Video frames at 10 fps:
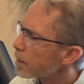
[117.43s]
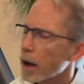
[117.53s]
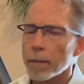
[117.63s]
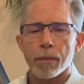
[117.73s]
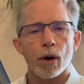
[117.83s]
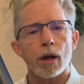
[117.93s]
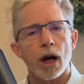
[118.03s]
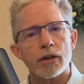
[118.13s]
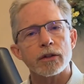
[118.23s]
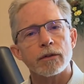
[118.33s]

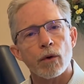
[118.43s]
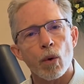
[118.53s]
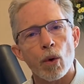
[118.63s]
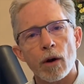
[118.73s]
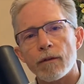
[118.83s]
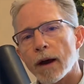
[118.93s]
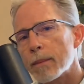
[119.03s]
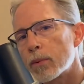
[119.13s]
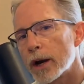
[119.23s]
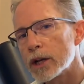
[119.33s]
percussive or a
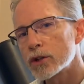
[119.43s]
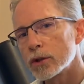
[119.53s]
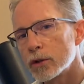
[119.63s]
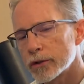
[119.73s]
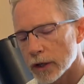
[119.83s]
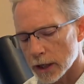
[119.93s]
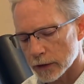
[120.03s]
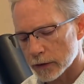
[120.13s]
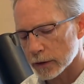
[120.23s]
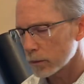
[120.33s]
vibrational sense.